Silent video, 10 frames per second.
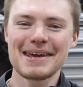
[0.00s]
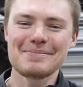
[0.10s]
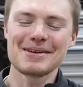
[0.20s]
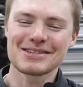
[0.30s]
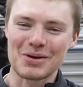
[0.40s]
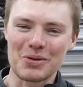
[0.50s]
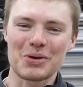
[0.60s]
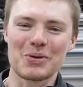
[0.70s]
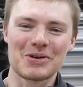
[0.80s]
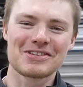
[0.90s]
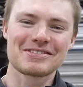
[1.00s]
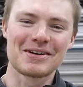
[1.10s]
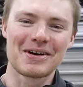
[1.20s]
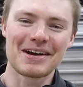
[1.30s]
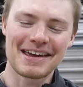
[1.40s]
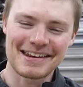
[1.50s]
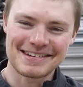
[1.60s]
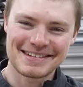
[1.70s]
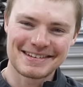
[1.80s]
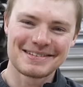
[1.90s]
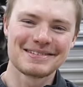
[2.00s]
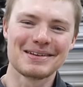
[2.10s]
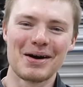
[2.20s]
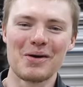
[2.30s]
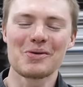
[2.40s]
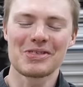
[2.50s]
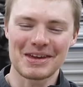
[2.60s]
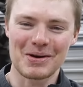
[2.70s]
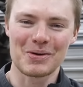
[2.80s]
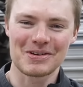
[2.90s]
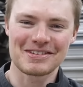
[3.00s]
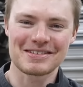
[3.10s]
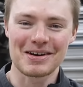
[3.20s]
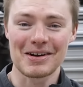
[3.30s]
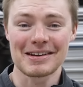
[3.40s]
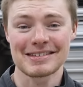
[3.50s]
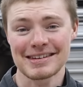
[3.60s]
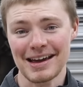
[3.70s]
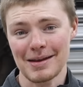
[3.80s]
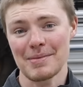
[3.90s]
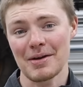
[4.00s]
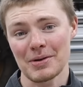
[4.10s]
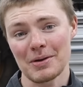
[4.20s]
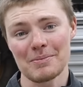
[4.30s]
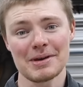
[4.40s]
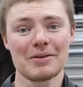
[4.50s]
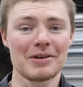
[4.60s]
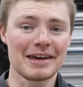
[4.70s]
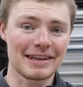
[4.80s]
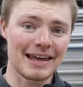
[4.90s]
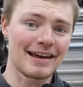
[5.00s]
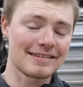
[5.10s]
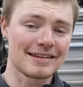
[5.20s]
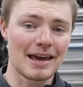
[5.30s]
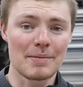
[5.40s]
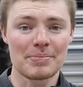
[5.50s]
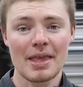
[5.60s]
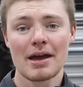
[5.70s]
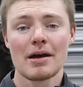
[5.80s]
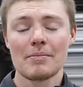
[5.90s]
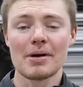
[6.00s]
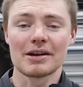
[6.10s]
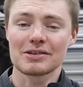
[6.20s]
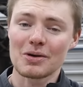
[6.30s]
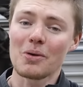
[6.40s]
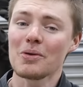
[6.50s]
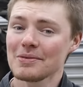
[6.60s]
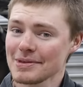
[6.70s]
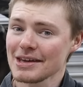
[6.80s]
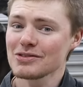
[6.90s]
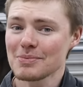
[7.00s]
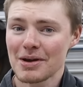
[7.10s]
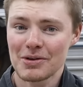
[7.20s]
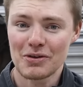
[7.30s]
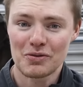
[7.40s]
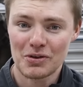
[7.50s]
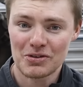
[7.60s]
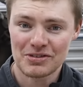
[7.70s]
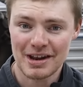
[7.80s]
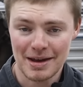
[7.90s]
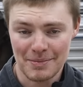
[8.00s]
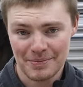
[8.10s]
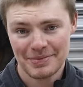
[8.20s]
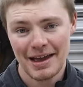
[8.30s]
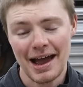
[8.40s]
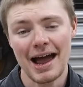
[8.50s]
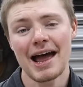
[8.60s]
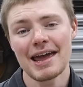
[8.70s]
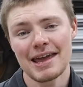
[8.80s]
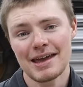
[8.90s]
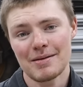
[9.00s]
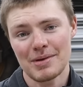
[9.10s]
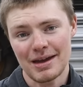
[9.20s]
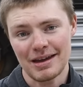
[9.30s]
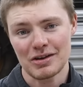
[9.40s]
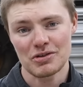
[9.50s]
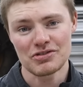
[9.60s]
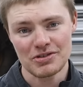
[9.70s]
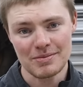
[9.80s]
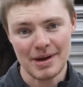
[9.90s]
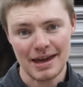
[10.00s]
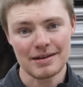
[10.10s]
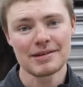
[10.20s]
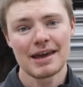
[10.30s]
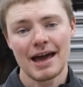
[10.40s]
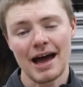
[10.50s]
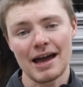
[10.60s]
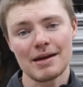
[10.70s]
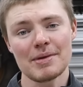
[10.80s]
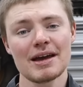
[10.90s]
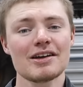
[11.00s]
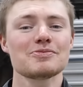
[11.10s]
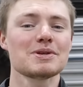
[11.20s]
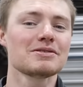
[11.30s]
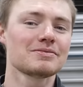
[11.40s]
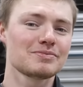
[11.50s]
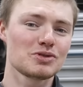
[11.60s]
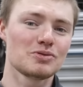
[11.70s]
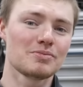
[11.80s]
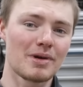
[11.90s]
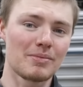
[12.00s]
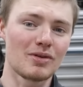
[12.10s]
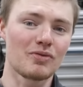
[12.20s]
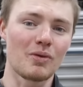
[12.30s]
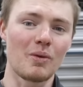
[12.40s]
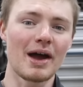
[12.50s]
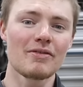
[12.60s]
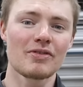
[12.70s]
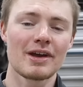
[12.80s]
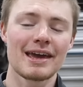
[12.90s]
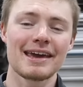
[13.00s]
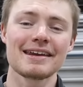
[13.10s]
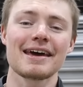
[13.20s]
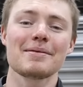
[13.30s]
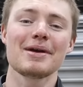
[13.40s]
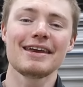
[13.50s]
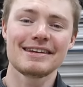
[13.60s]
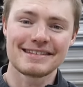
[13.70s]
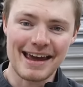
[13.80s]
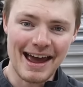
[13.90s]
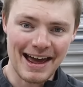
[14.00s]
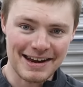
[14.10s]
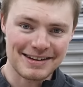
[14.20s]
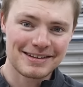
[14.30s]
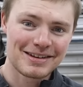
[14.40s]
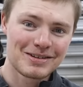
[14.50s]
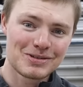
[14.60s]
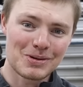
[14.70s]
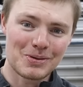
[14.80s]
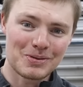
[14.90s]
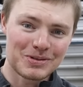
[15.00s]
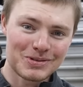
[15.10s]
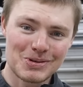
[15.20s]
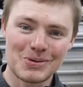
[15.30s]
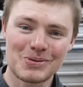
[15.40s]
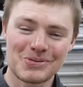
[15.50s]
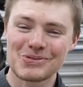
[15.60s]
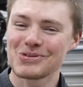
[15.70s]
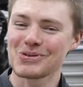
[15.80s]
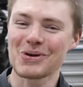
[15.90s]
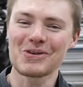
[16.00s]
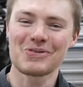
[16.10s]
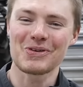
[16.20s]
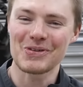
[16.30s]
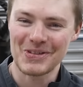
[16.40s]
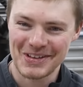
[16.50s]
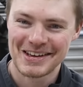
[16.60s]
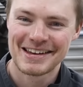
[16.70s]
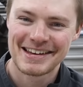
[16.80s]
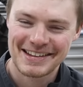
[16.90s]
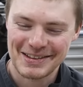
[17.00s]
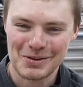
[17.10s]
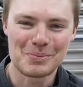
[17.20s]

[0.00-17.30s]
name is Cole the Corn Star, and no, the Corn Star is not my real middle and last name, but Cole is my real first name. I am a Christian man, I am a husband to my beautiful wife, and I'm a dad to 2 joyful little